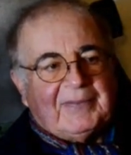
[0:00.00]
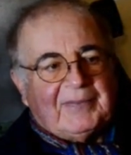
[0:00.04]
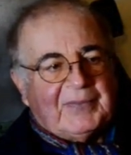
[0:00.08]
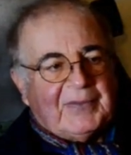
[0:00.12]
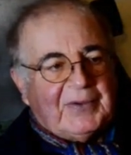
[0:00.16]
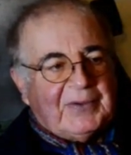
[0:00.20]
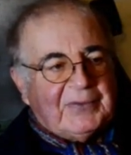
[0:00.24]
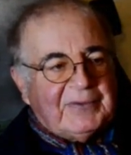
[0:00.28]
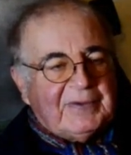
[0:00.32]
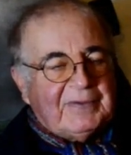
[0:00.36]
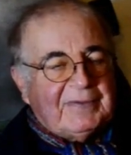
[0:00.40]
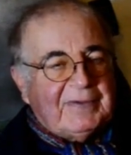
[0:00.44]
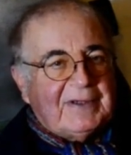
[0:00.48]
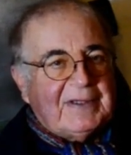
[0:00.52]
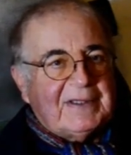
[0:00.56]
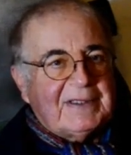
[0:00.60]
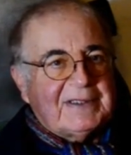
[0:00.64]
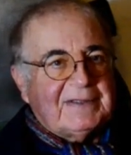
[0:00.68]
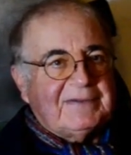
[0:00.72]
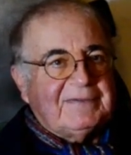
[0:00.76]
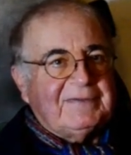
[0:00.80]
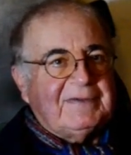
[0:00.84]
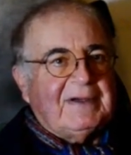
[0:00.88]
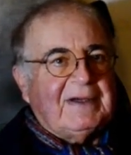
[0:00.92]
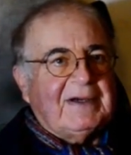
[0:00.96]
river
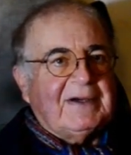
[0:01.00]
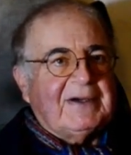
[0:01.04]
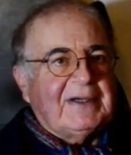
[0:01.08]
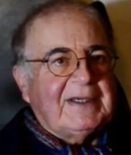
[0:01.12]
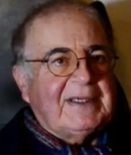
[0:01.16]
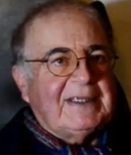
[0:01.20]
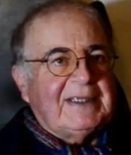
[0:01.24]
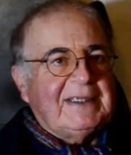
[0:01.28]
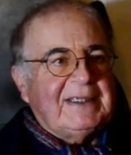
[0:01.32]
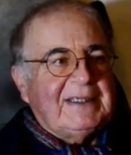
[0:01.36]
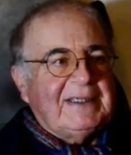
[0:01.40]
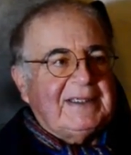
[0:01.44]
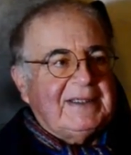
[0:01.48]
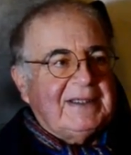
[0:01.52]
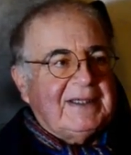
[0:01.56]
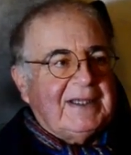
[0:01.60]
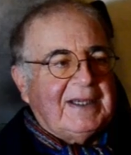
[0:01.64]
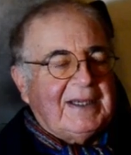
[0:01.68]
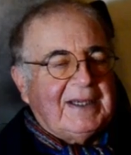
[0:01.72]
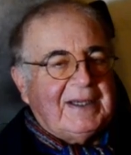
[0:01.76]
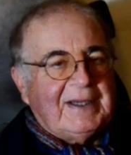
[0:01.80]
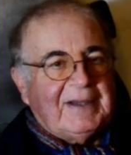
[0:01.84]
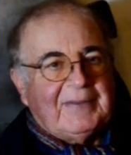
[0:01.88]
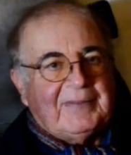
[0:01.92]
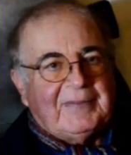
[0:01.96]
safari
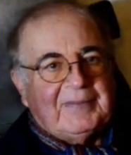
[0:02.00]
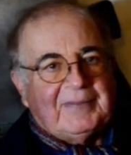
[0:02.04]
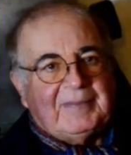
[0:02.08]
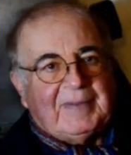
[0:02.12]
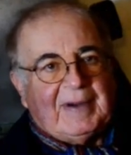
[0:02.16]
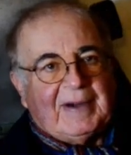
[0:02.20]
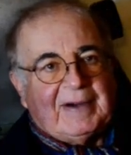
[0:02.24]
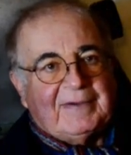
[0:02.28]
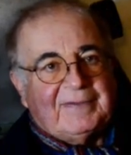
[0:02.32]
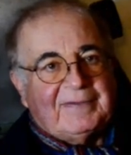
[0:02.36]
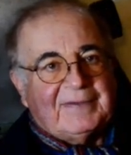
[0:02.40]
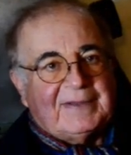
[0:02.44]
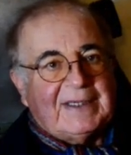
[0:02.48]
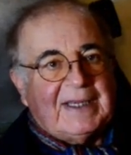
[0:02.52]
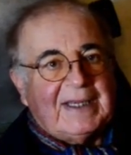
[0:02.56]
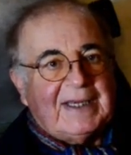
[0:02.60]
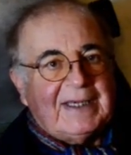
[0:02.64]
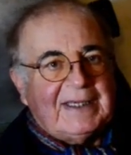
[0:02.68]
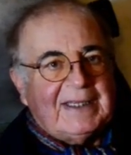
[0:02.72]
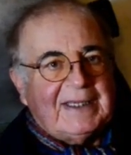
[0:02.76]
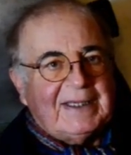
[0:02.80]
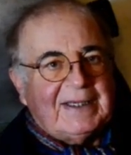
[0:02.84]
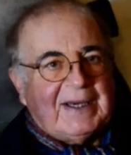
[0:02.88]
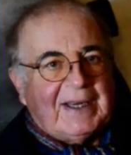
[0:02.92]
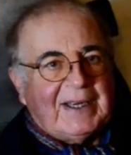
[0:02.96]

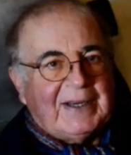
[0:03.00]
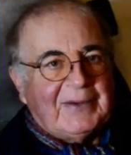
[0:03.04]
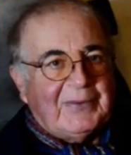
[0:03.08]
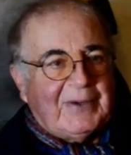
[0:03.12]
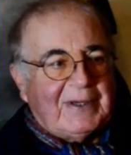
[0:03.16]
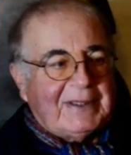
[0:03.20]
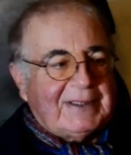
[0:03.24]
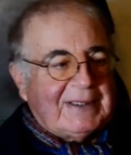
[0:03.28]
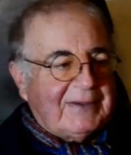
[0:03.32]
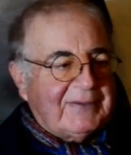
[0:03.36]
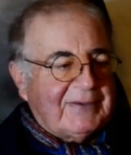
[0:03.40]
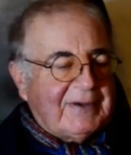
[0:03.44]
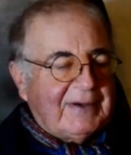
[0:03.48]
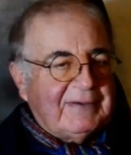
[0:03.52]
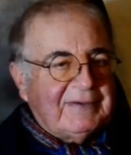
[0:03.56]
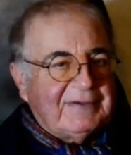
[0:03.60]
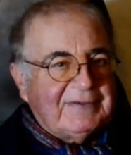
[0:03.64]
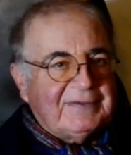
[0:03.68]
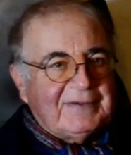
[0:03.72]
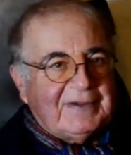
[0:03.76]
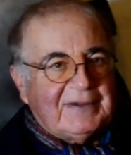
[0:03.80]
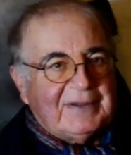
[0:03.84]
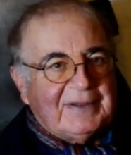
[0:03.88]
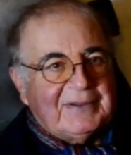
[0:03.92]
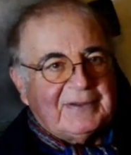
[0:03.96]
paraphernalia like wind-up
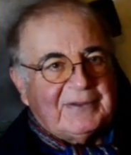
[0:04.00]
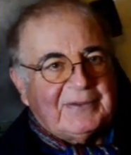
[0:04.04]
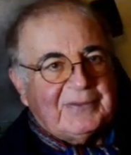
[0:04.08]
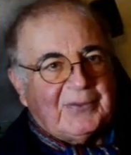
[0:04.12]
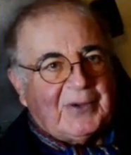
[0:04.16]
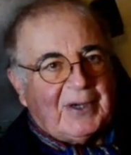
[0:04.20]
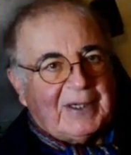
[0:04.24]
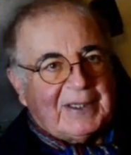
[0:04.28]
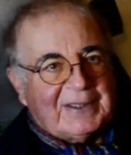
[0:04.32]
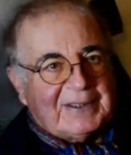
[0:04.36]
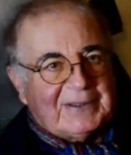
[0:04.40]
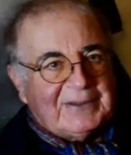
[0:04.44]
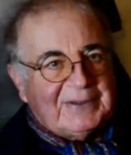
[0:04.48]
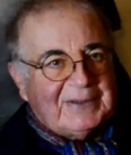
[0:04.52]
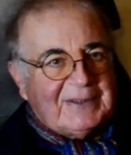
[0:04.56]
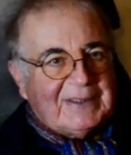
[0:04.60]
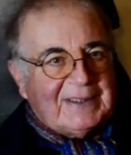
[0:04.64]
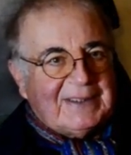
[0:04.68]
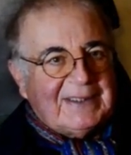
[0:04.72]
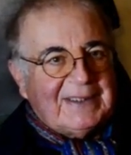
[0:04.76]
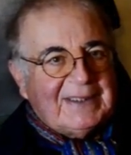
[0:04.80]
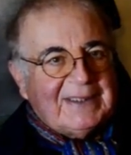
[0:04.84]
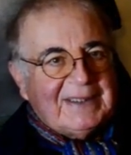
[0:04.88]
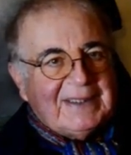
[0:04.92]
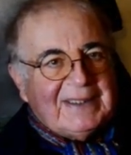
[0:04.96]
gramophone, wine
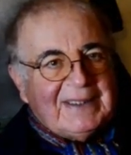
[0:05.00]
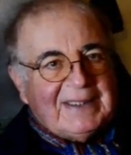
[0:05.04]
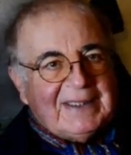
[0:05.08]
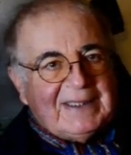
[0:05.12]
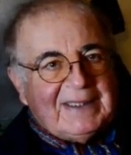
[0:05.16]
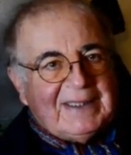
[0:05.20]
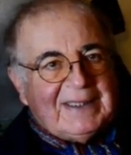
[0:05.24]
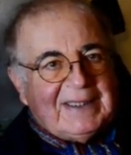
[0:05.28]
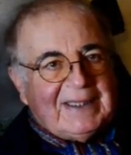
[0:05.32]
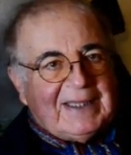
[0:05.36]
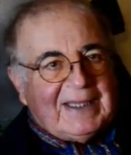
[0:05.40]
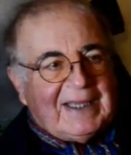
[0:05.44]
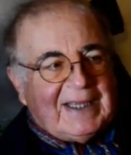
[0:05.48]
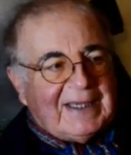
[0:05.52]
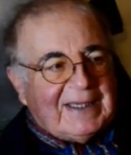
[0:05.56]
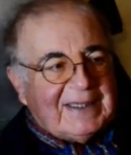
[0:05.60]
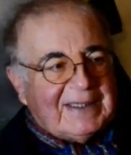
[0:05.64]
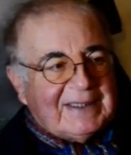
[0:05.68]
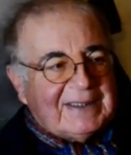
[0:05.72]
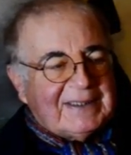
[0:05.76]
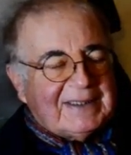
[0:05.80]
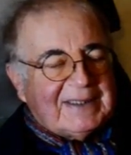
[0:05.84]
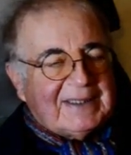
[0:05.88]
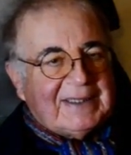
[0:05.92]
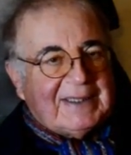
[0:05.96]
cooler,
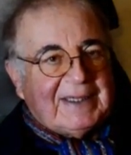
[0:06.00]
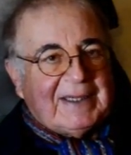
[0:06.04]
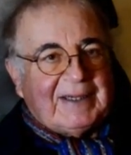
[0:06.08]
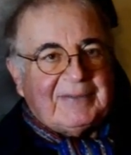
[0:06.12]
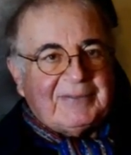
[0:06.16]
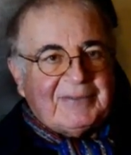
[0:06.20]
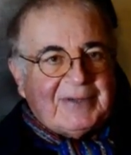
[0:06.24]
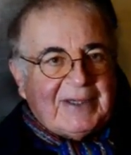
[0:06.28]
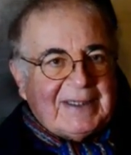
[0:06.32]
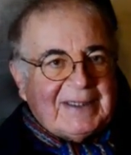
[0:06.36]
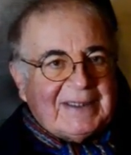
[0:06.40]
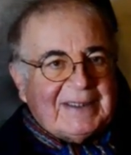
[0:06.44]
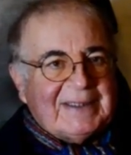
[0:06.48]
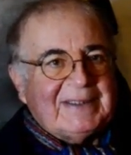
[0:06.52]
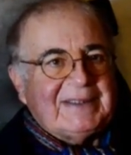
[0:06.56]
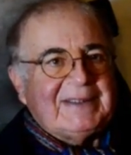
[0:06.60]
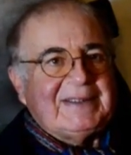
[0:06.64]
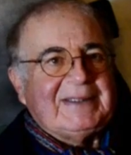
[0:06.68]
and umbrella.